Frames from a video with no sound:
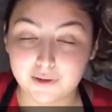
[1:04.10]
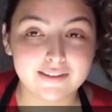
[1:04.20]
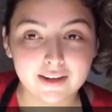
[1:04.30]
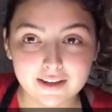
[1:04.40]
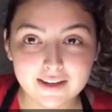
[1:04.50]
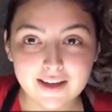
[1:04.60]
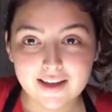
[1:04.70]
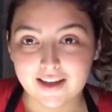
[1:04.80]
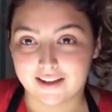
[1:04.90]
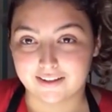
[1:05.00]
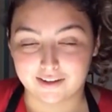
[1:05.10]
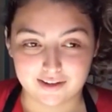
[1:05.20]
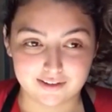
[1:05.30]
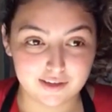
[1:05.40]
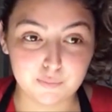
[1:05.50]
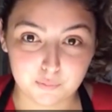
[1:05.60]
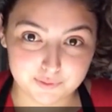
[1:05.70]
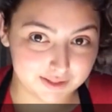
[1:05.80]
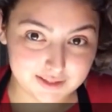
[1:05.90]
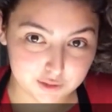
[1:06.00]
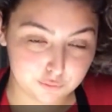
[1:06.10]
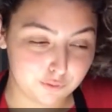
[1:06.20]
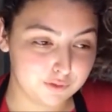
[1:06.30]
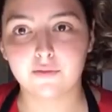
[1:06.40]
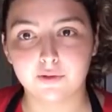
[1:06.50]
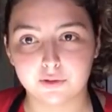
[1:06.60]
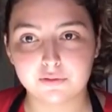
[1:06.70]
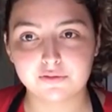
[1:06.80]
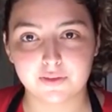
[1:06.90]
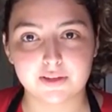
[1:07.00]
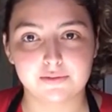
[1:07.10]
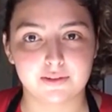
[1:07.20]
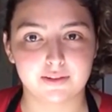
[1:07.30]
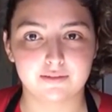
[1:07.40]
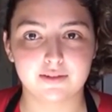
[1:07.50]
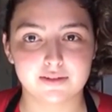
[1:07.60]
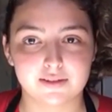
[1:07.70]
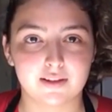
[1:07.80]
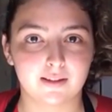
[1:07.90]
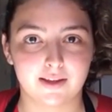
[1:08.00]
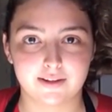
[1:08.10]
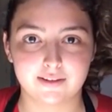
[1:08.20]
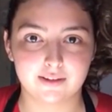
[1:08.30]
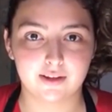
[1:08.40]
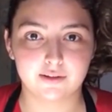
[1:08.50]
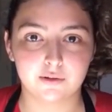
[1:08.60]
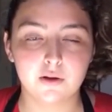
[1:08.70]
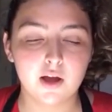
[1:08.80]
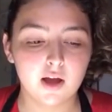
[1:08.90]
Monday and I gotta keep up with the schedule. I have a ghost face right now because of the lighting, I know.